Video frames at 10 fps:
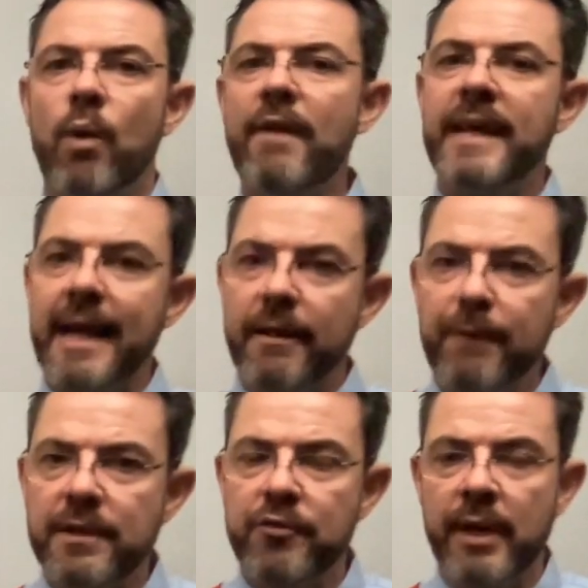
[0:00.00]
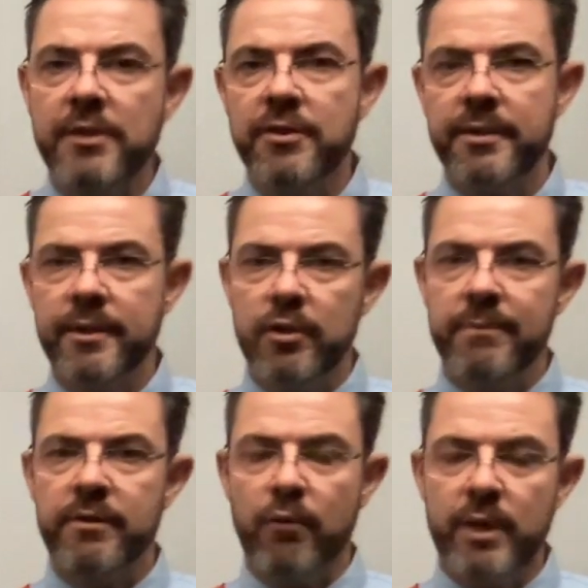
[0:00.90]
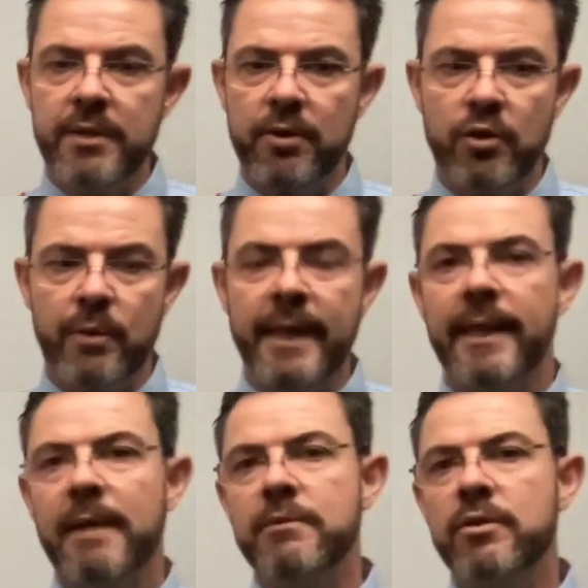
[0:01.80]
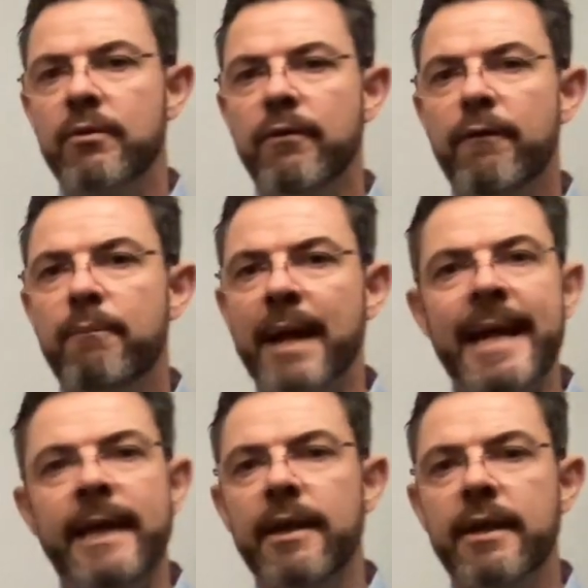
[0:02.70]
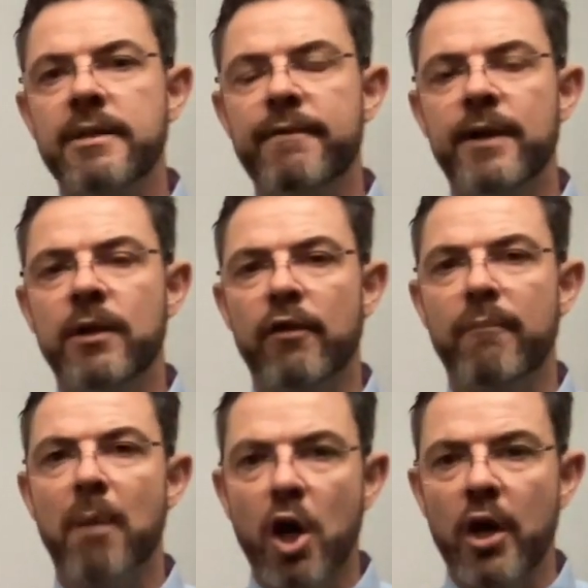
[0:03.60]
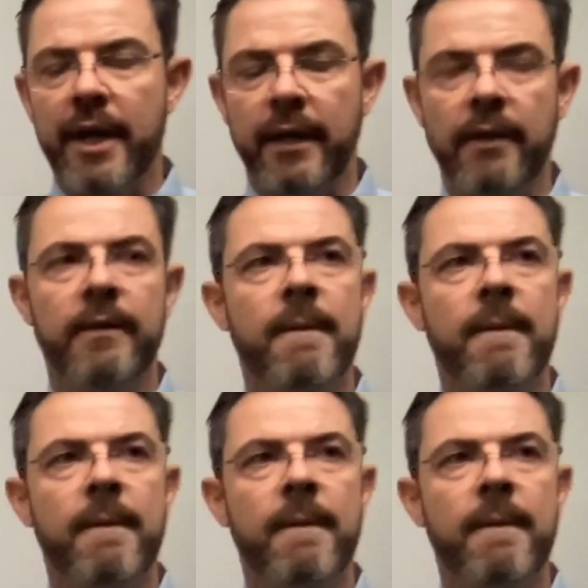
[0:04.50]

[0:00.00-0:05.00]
one of the other frustrations in terms of research when it comes to f- playing in this field of modeling